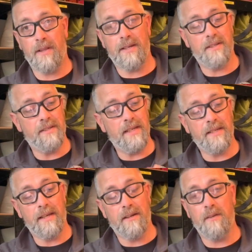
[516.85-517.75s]
That's the
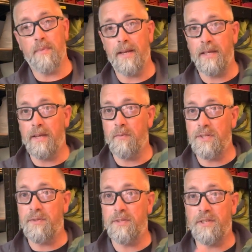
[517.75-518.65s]
DD under blanket,
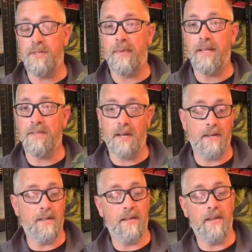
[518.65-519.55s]
which suspends
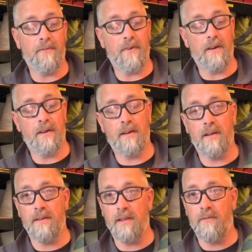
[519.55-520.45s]
underneath your
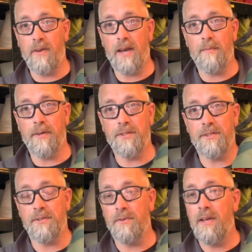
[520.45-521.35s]
hammock,
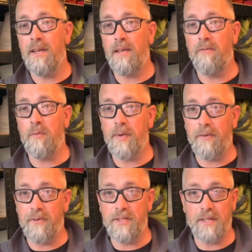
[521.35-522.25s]
just to give you a bit
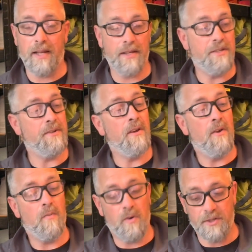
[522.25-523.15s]
of insulation
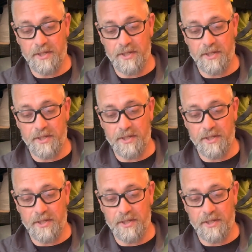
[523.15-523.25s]
whilst you're